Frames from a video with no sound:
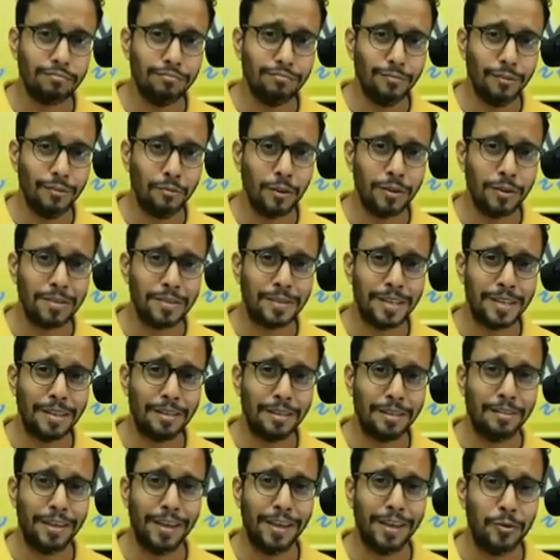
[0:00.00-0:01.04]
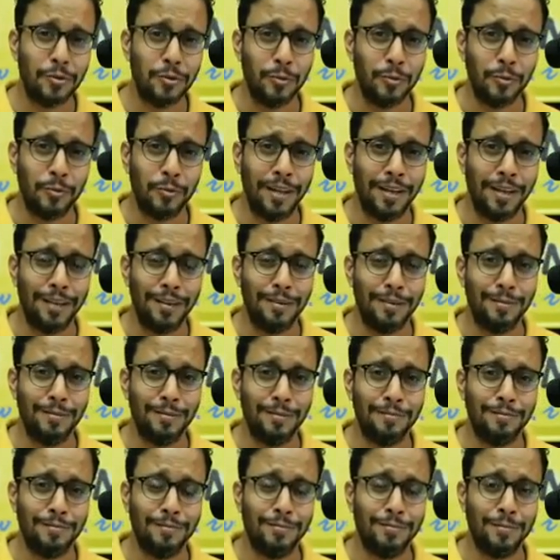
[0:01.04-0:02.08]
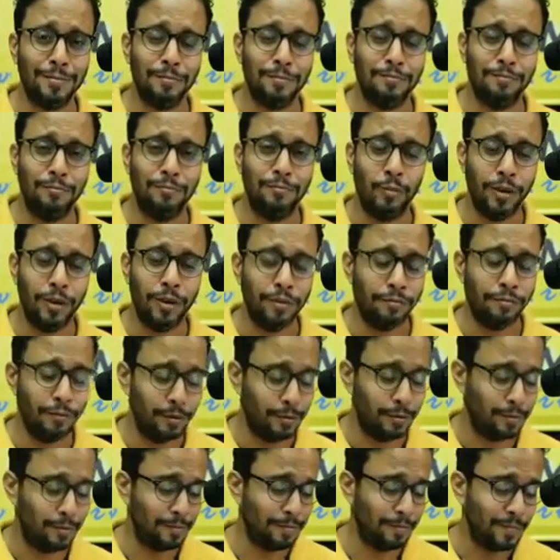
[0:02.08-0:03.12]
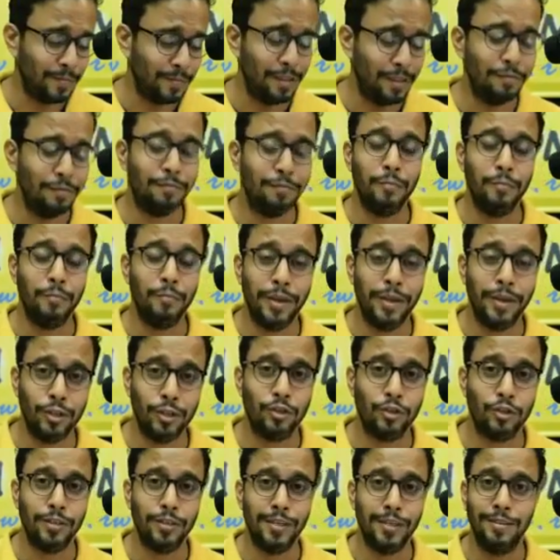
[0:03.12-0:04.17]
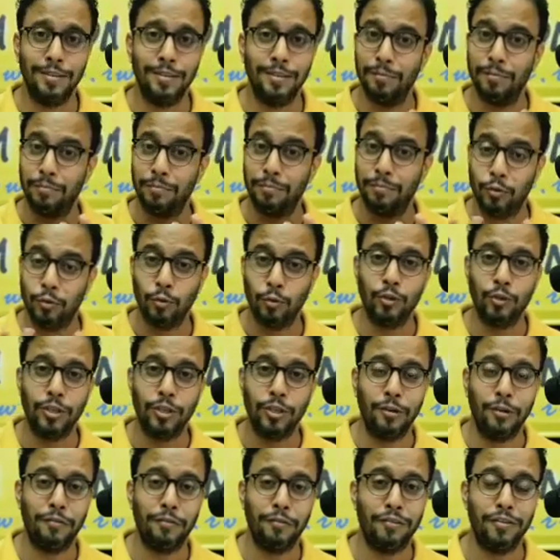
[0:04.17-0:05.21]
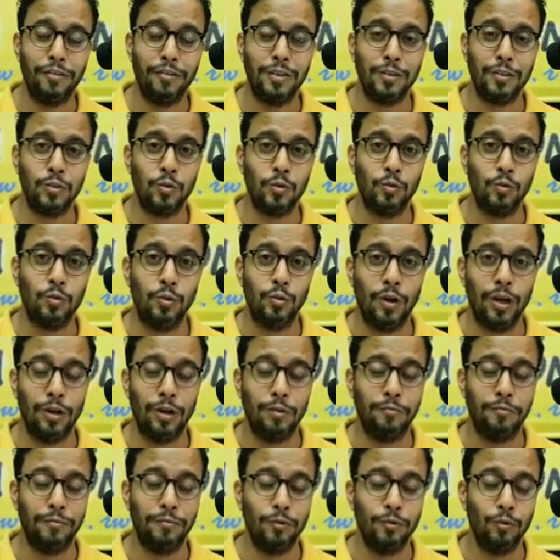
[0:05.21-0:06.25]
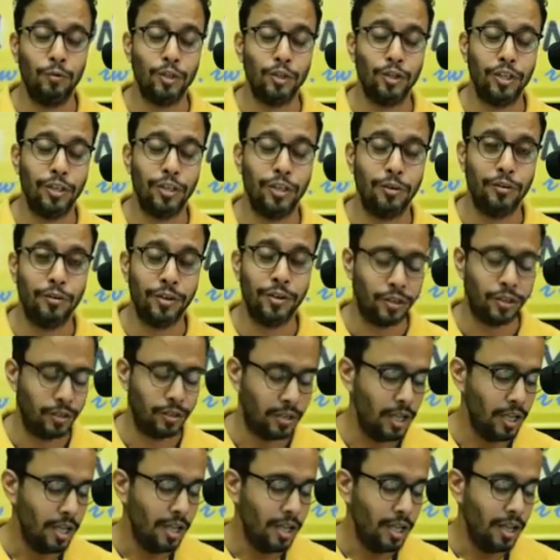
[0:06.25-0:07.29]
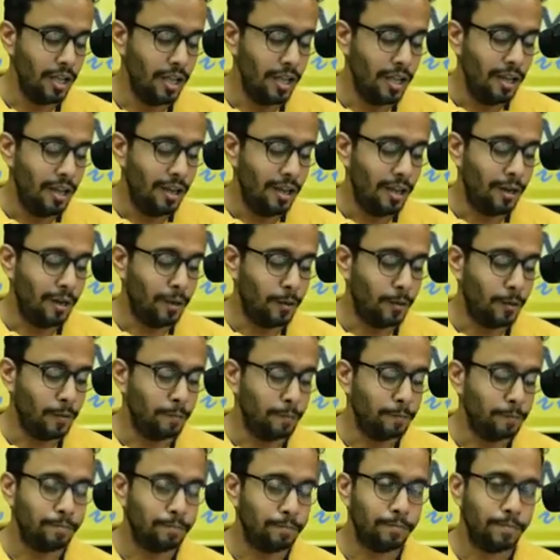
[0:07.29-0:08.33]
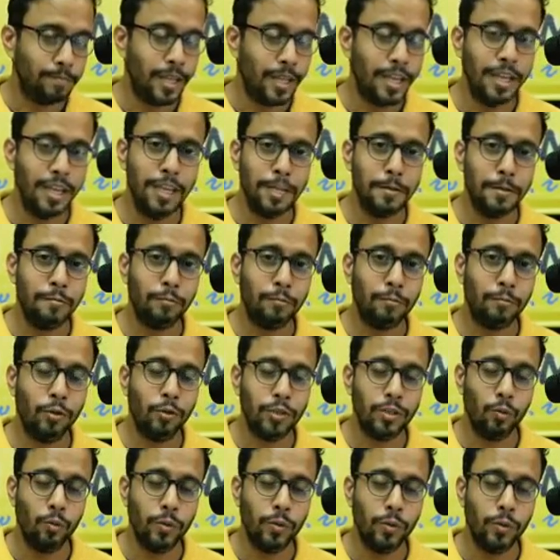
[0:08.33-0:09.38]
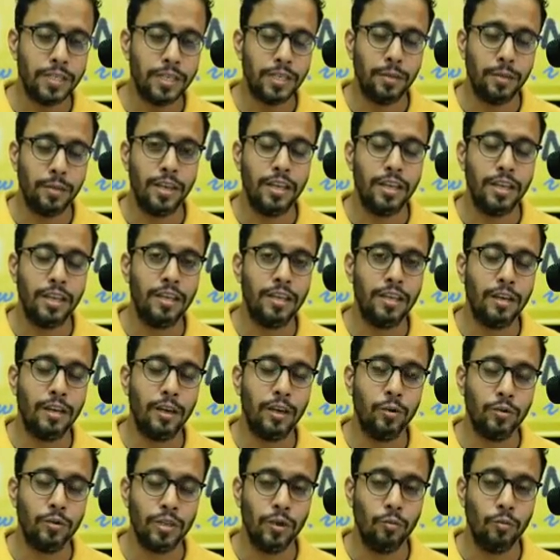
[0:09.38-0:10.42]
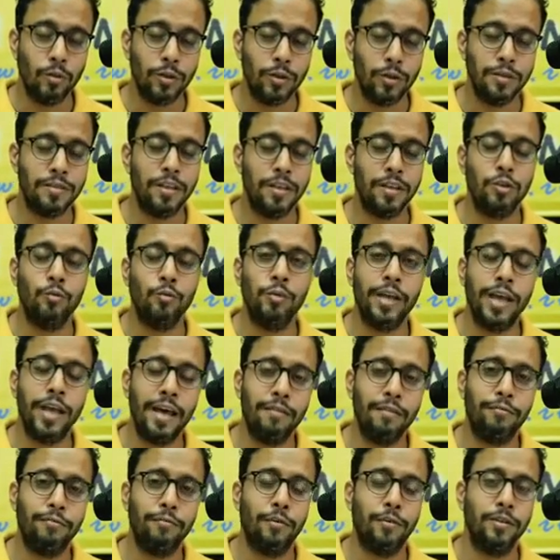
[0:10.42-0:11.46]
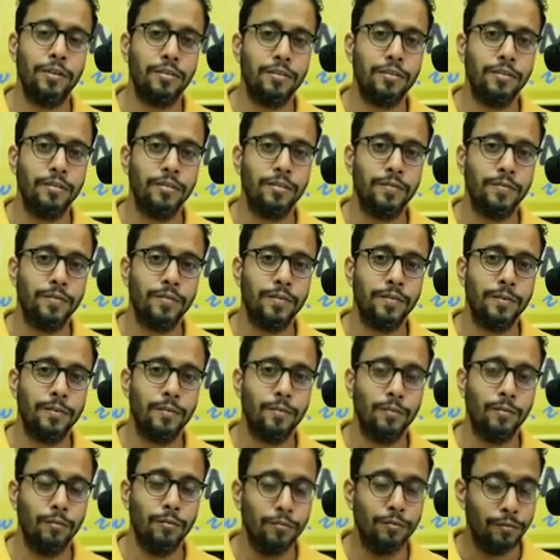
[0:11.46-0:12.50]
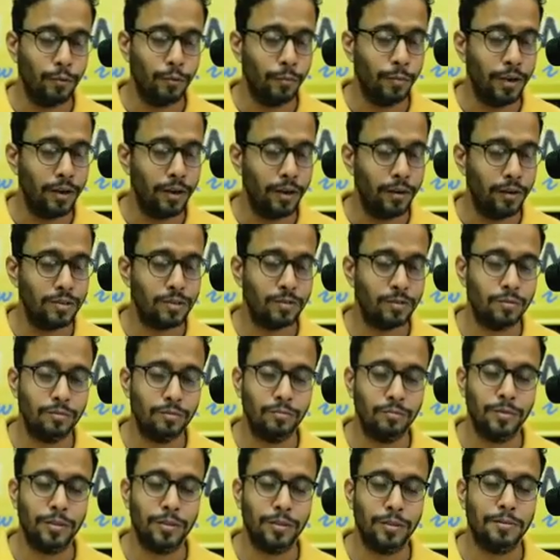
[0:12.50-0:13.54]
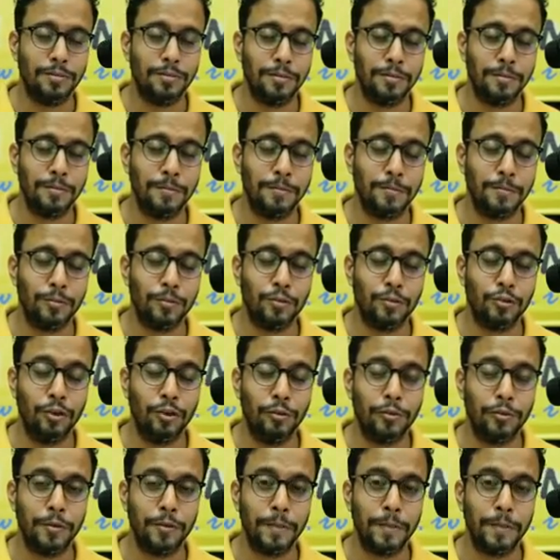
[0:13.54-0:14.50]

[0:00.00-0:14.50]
I say thank you and for the wonderful information and the approach that you have given us to our future generation, any words of wisdom, any closing words that you would have for us or for parents with the children